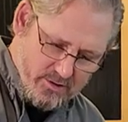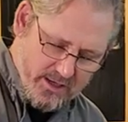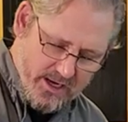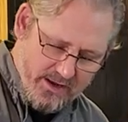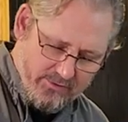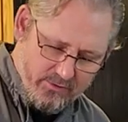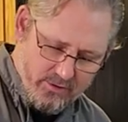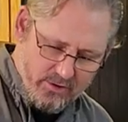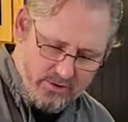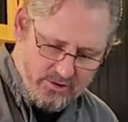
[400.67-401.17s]
and
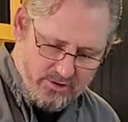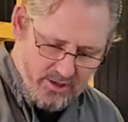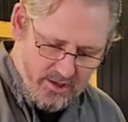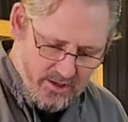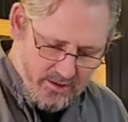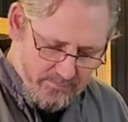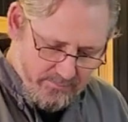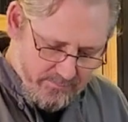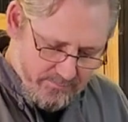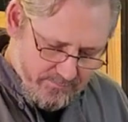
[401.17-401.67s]
have a good
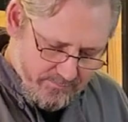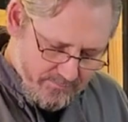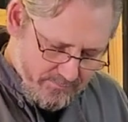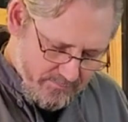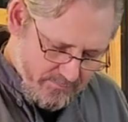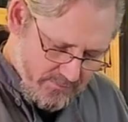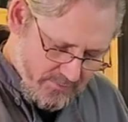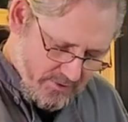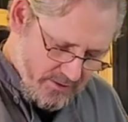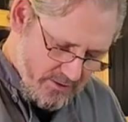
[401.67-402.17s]
time.
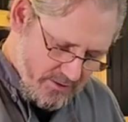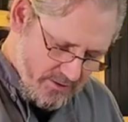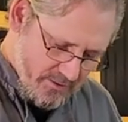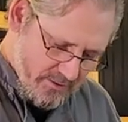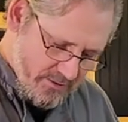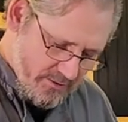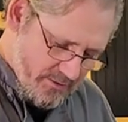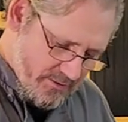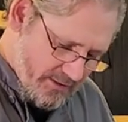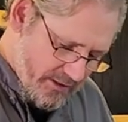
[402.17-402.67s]

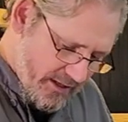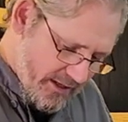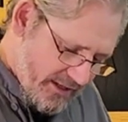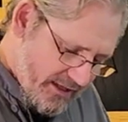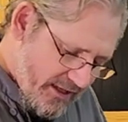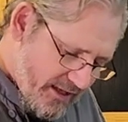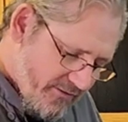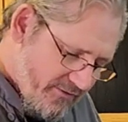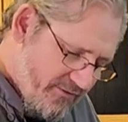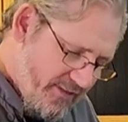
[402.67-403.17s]
And I
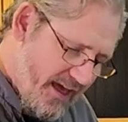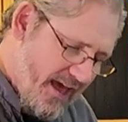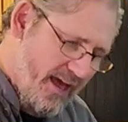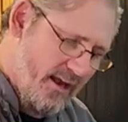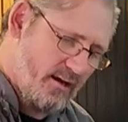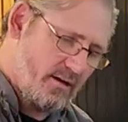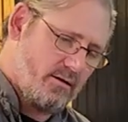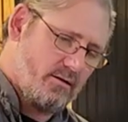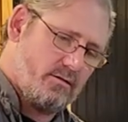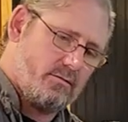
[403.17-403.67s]
give
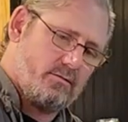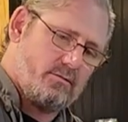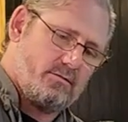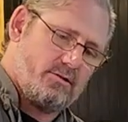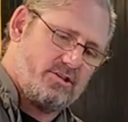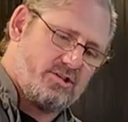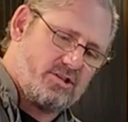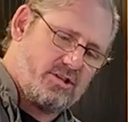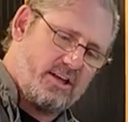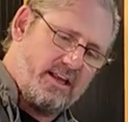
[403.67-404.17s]
that
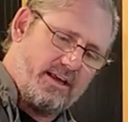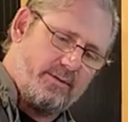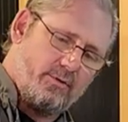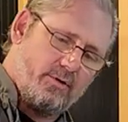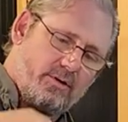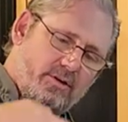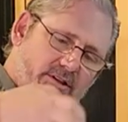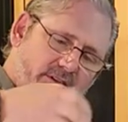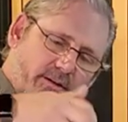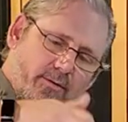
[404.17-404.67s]

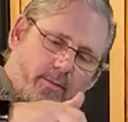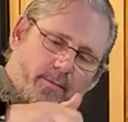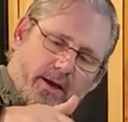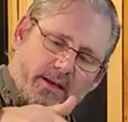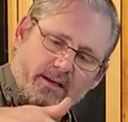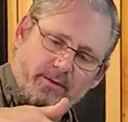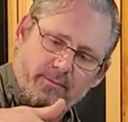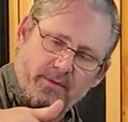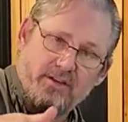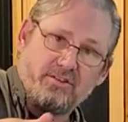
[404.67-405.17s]
disclaimer because I'm
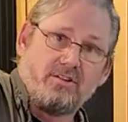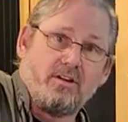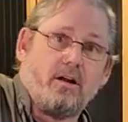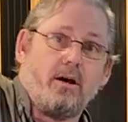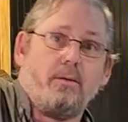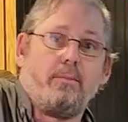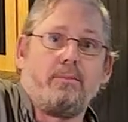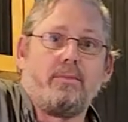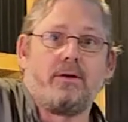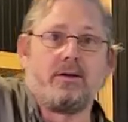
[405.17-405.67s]
about to mix it
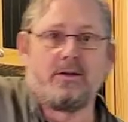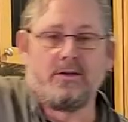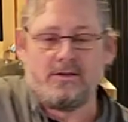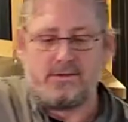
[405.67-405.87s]
up.